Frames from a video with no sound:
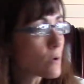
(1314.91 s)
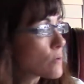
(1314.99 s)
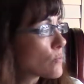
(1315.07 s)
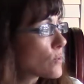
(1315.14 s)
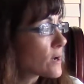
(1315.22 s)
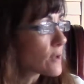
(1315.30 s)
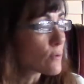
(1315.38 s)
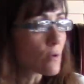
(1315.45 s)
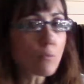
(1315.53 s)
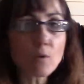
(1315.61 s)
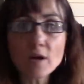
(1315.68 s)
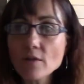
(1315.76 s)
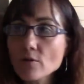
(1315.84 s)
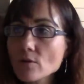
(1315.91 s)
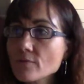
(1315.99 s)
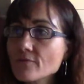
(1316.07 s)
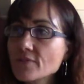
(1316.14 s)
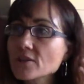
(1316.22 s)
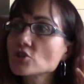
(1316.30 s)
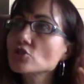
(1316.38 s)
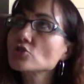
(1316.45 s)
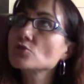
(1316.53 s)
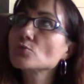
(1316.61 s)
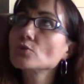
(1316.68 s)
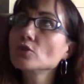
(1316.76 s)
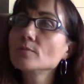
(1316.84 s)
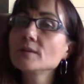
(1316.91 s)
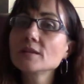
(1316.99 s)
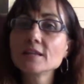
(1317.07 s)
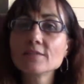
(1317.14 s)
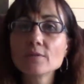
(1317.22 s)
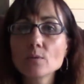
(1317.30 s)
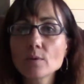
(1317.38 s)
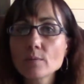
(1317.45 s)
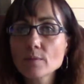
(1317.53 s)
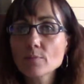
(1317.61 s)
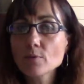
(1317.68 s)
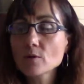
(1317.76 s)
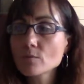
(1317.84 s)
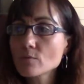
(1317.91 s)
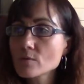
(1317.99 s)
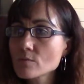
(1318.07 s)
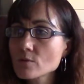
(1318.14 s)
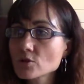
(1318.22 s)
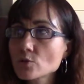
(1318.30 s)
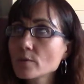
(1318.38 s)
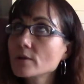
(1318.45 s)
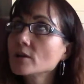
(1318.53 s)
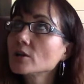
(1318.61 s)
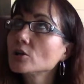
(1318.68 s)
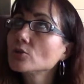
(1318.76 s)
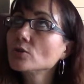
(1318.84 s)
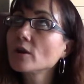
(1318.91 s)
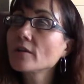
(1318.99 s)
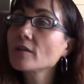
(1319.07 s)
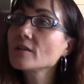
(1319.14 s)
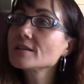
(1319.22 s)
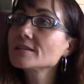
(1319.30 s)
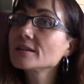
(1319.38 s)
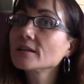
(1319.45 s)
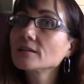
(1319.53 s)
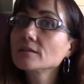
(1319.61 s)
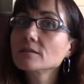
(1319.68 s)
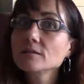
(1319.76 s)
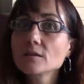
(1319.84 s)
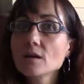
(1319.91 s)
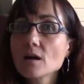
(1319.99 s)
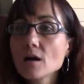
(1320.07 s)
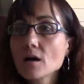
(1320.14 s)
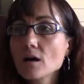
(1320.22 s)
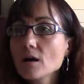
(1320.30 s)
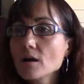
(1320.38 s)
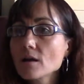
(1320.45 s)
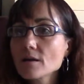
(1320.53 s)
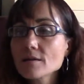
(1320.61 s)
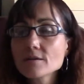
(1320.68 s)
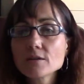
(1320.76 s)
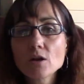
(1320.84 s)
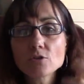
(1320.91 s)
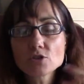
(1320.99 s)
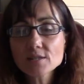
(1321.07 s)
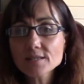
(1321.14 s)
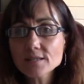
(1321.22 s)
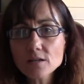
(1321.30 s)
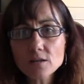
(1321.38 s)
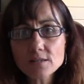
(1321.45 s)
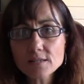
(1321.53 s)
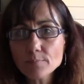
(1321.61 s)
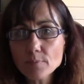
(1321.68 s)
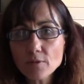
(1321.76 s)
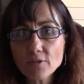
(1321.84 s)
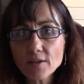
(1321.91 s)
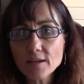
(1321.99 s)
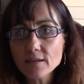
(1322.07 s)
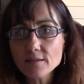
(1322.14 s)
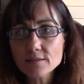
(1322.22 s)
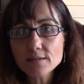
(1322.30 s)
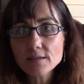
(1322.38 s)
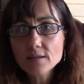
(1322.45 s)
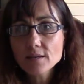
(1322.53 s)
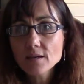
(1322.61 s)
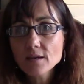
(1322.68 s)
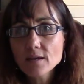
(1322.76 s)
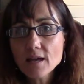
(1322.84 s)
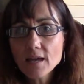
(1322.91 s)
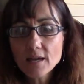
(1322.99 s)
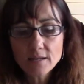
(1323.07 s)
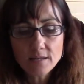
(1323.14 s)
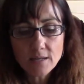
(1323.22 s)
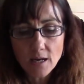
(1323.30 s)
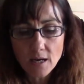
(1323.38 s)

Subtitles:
what other fixtures will you be leaving what should we include on the listing? Just little simple things. And